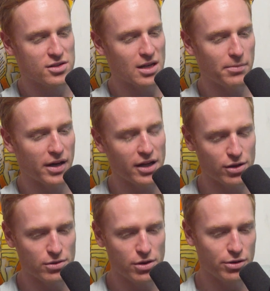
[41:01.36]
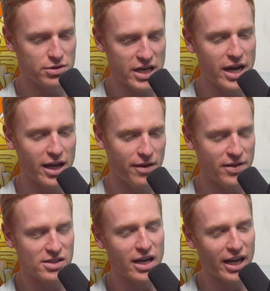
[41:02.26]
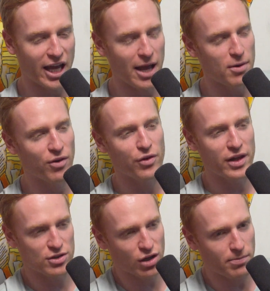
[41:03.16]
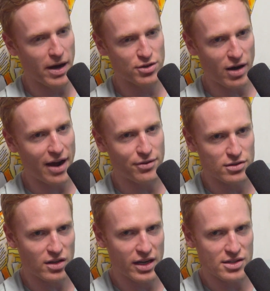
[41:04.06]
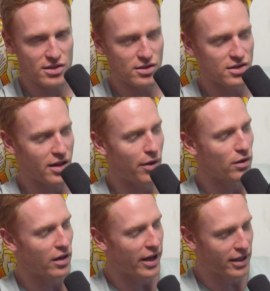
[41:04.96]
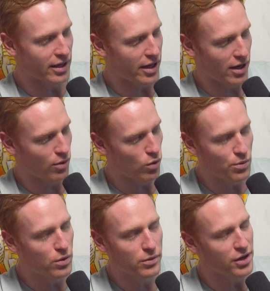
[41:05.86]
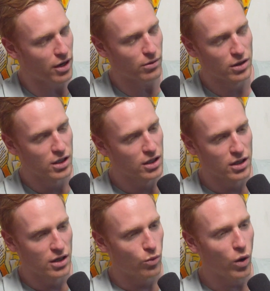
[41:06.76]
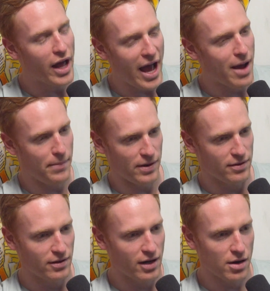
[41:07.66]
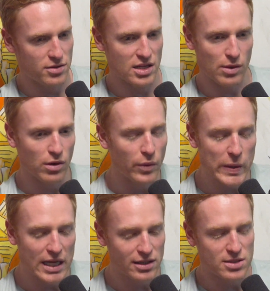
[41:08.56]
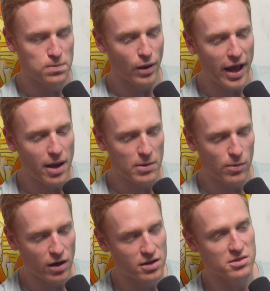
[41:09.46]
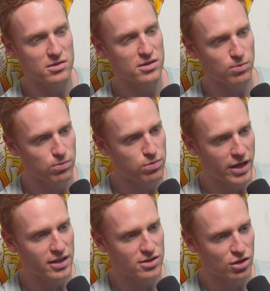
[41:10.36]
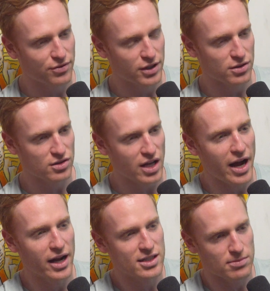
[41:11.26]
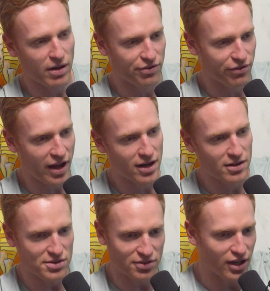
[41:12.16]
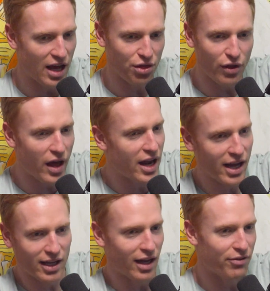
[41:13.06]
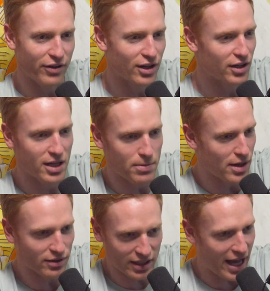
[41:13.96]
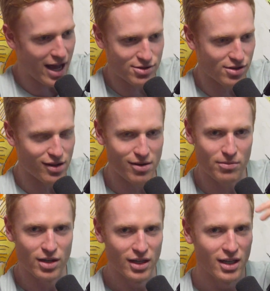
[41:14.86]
or somebody who who did, and this guy came over and they took my driver's license, and they were like, uh, "What? What? You know, what happened?" And I was like, "Well, we had this plan. We wanted to, to get souvenir steins, and my friend, he's very athletic. I figured he'd be able to catch them."